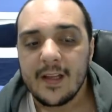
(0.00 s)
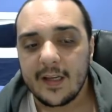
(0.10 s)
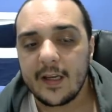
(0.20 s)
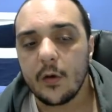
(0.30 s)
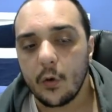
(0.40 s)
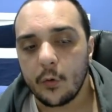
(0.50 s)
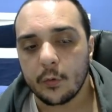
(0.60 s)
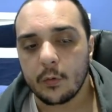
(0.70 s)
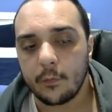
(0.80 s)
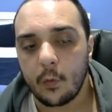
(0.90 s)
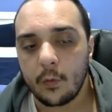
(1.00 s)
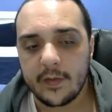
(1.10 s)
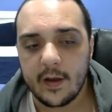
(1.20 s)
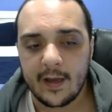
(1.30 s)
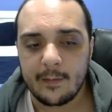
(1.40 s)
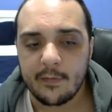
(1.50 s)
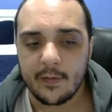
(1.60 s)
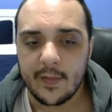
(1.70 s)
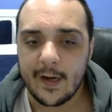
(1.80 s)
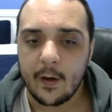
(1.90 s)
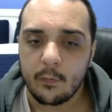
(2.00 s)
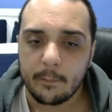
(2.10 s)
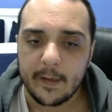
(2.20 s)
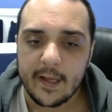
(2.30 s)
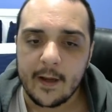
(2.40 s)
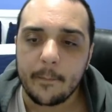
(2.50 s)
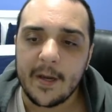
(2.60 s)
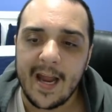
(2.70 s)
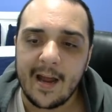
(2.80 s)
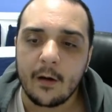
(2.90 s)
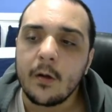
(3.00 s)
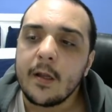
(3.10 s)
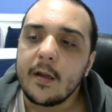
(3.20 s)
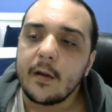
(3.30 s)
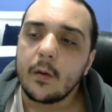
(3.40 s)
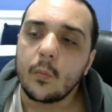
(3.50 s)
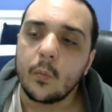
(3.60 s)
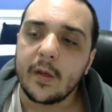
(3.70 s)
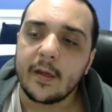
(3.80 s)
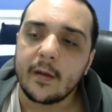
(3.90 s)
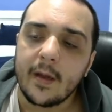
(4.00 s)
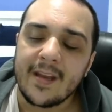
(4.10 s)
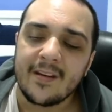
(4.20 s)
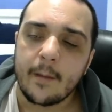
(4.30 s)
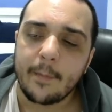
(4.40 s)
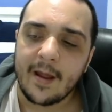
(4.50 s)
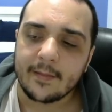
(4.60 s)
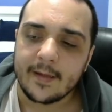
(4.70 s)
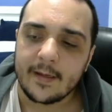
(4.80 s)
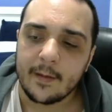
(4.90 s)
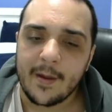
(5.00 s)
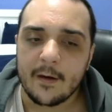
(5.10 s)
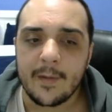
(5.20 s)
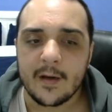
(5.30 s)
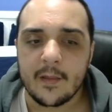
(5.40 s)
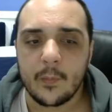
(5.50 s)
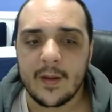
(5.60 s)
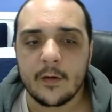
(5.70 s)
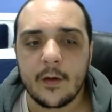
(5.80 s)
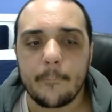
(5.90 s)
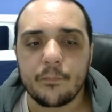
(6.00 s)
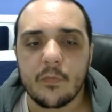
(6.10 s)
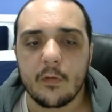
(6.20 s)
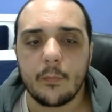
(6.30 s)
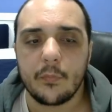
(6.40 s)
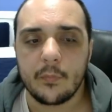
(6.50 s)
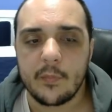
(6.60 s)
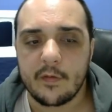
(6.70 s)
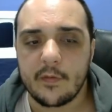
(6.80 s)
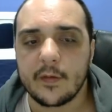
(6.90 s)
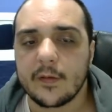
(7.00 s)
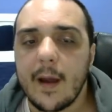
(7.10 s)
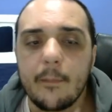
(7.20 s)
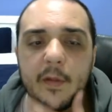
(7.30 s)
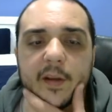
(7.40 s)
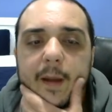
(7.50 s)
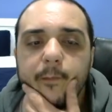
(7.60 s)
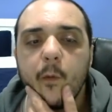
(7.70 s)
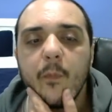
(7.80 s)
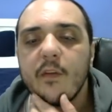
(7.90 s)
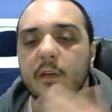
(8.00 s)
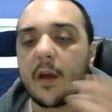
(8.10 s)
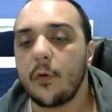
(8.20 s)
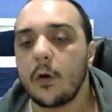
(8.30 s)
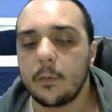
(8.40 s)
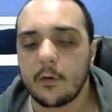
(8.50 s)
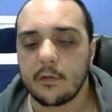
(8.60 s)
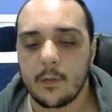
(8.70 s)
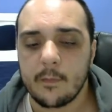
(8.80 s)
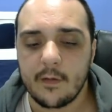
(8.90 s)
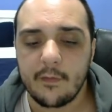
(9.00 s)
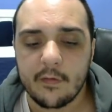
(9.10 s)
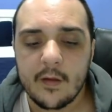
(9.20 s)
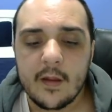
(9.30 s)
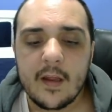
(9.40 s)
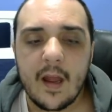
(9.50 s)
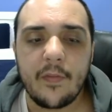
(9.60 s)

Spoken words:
in order of all of the items that I was picking up and how we ended up at the amount of money that we ended up. So this is the tab that came from the Scythe logbooks themselves, and